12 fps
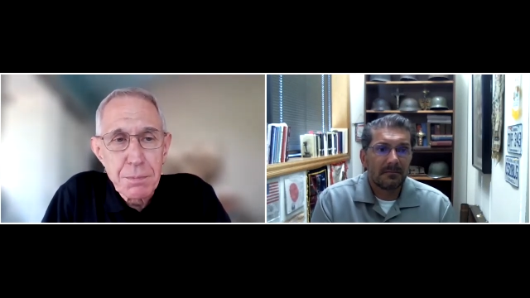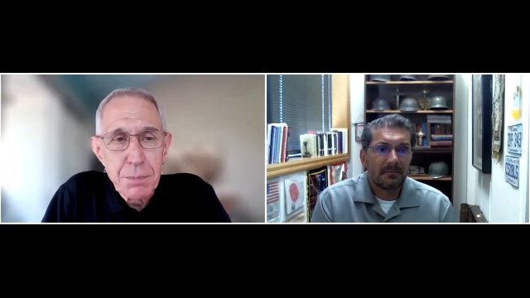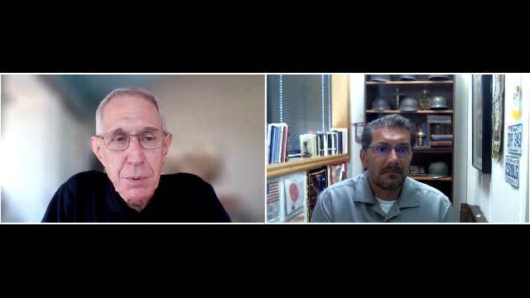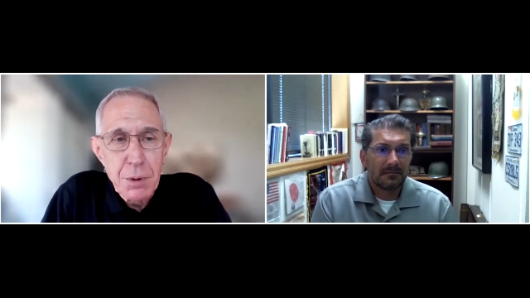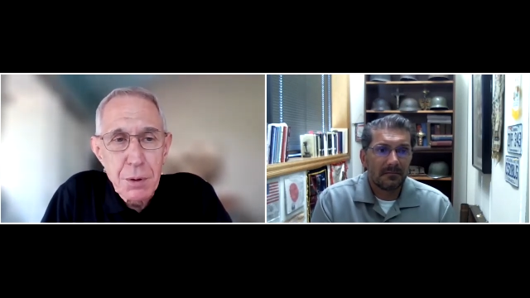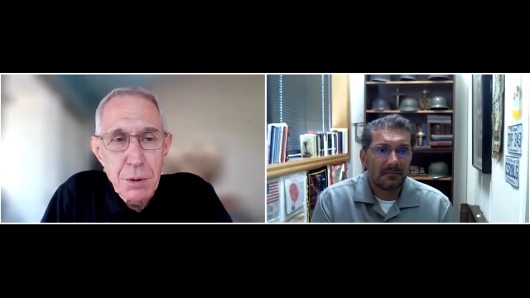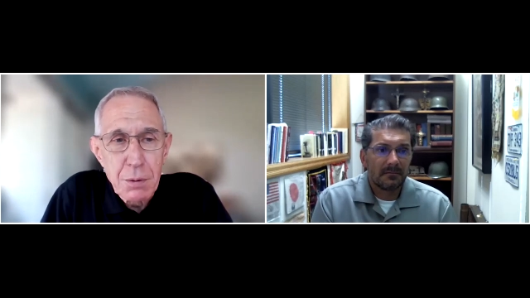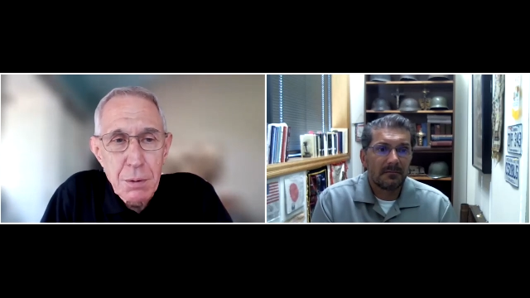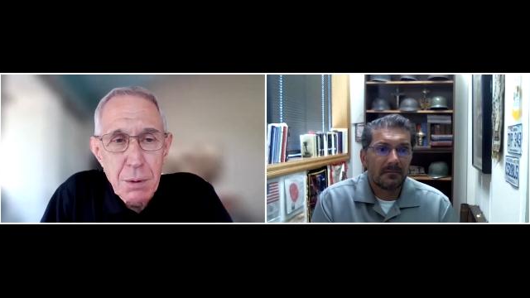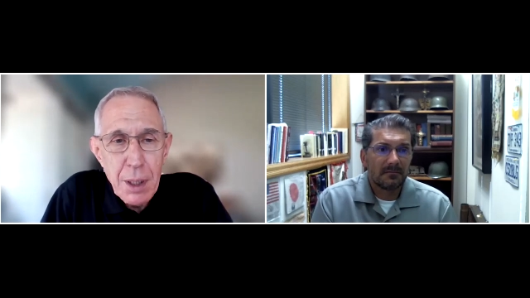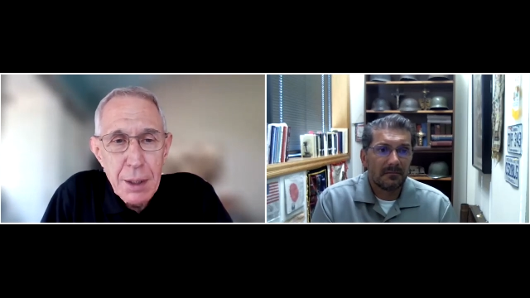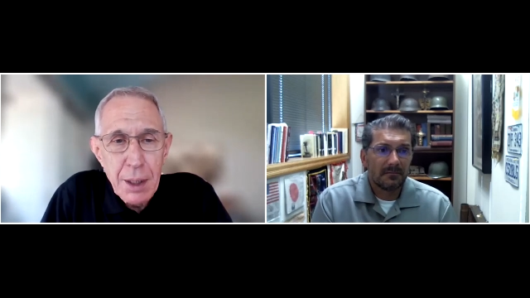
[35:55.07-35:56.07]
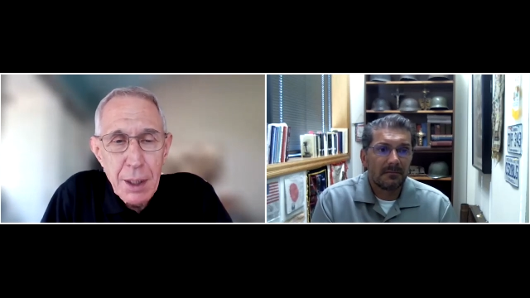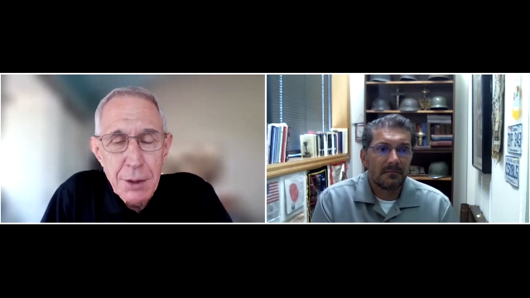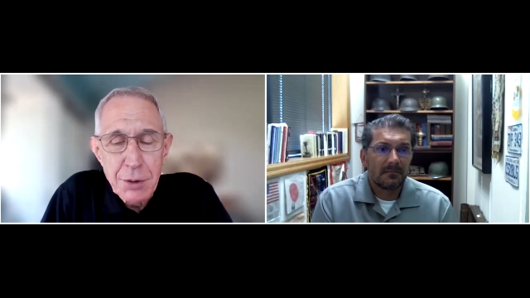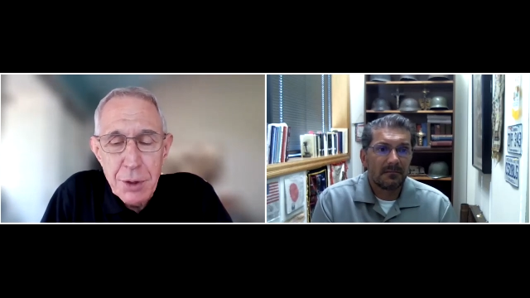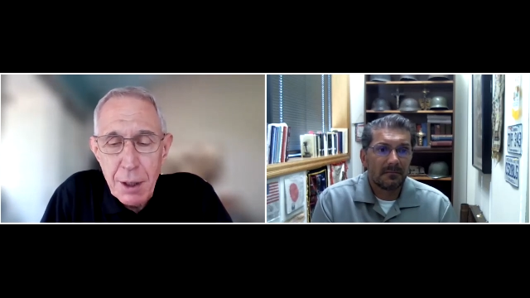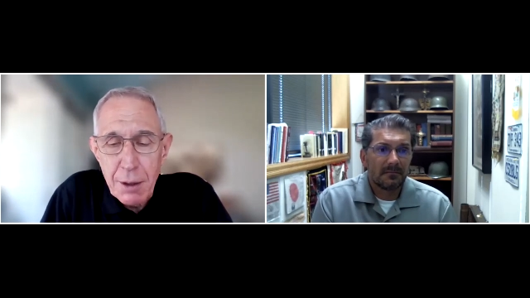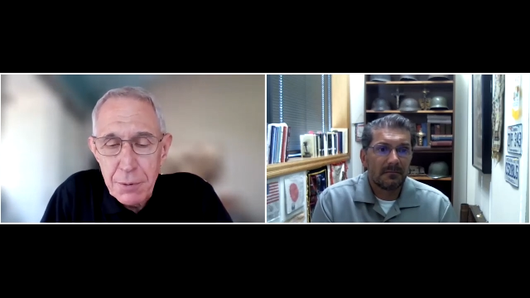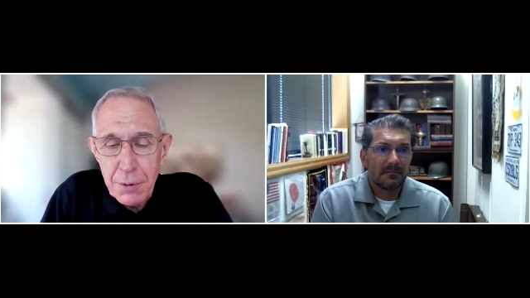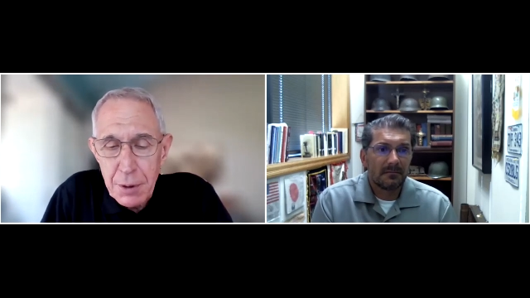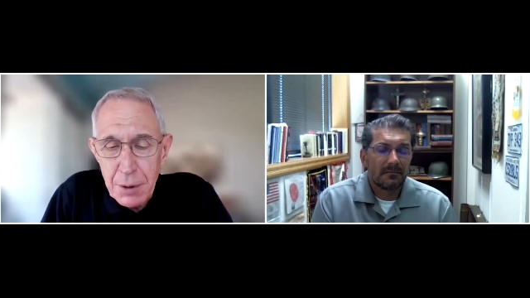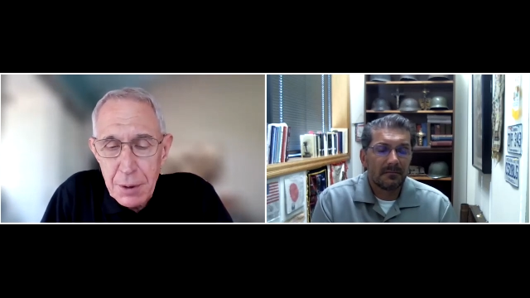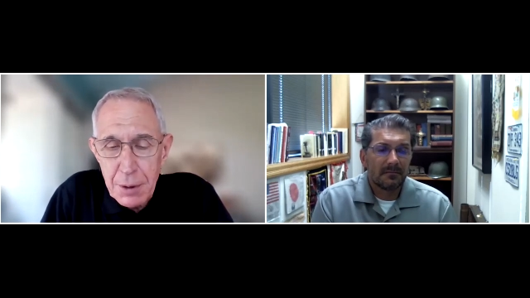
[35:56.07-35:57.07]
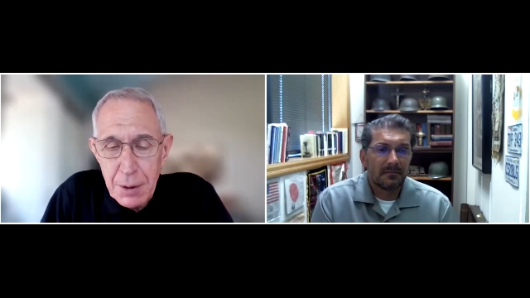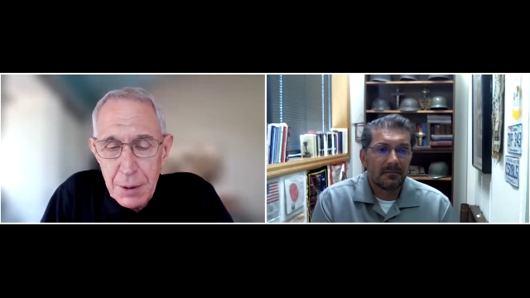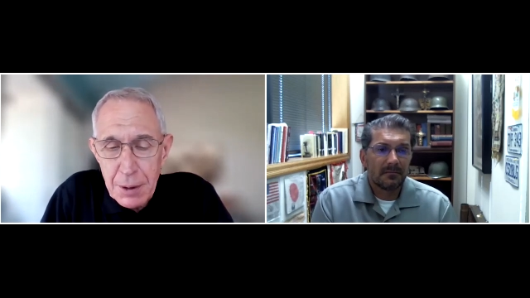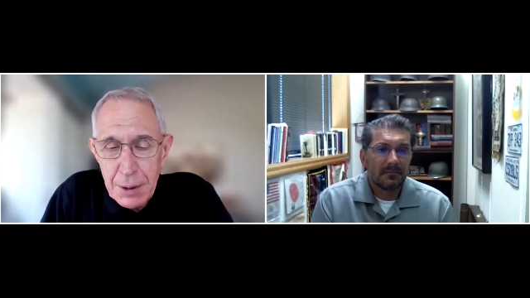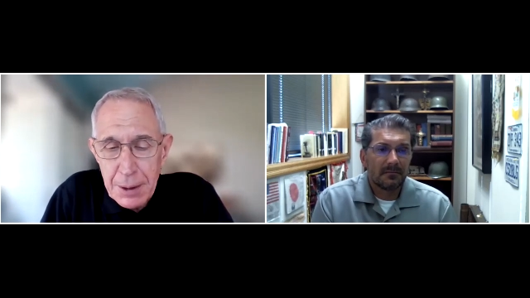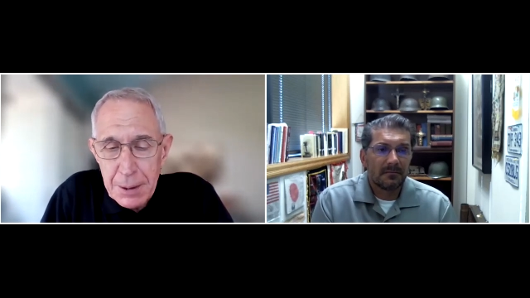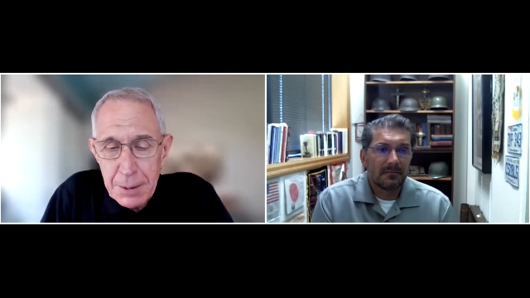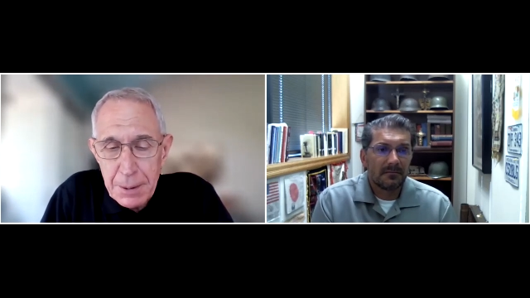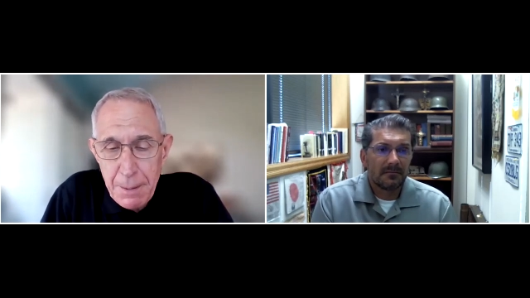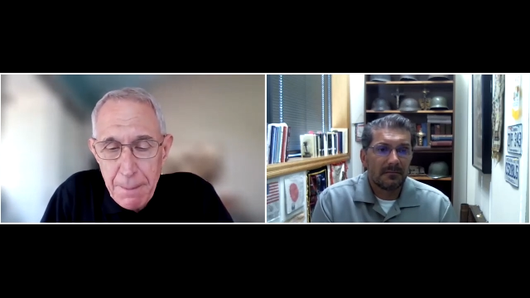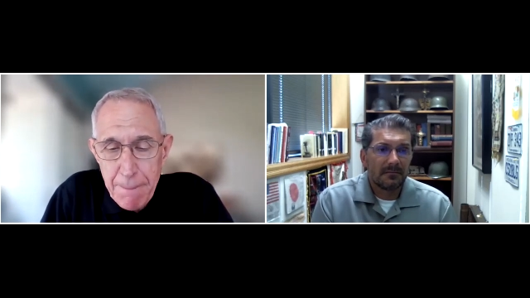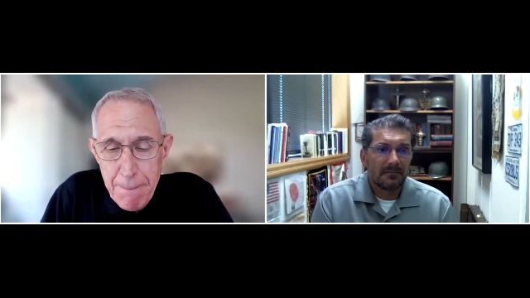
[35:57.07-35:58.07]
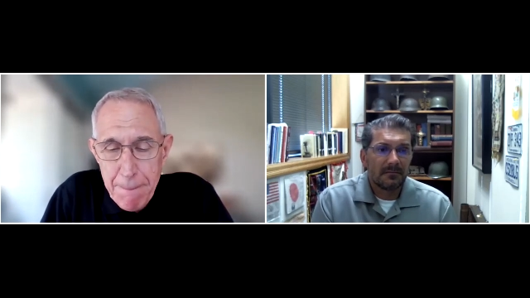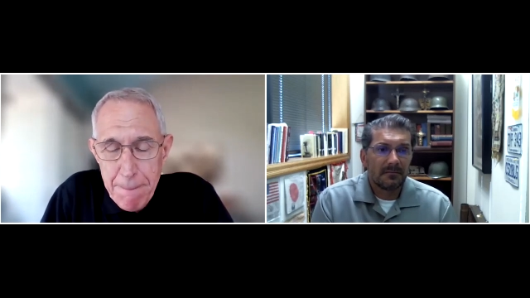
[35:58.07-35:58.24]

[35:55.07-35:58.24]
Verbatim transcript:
Speaker 1: the I and I staff, and um,